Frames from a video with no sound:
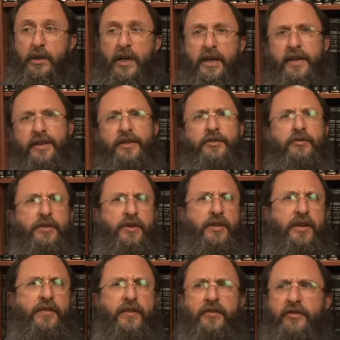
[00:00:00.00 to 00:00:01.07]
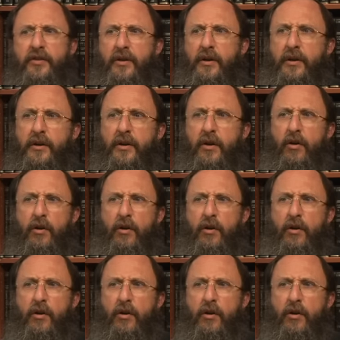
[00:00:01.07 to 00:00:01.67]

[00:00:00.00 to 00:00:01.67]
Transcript: led Israel in the song